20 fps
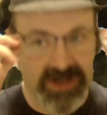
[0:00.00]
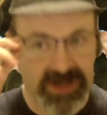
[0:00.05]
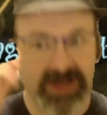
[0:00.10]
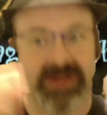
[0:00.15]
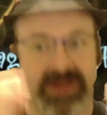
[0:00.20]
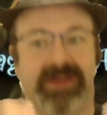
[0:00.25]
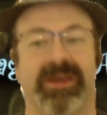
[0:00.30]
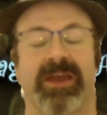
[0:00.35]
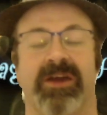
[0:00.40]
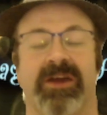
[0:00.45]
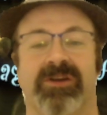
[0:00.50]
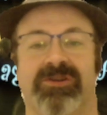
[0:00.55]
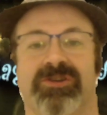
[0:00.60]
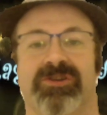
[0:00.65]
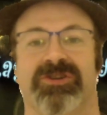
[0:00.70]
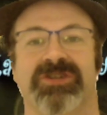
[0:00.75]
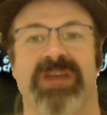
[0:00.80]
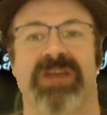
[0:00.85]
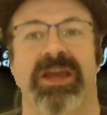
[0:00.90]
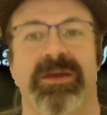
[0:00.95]
the
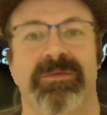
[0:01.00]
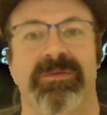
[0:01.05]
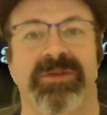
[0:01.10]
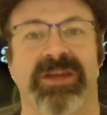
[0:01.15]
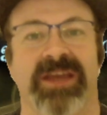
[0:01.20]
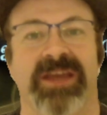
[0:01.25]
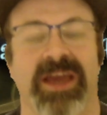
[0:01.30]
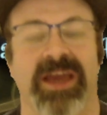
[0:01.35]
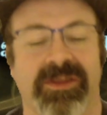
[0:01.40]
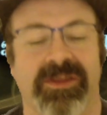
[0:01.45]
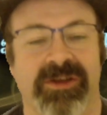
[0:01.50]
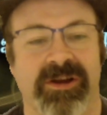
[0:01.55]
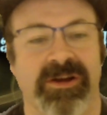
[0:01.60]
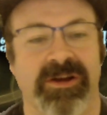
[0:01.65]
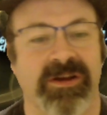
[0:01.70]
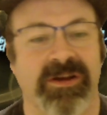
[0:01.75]
characters came together,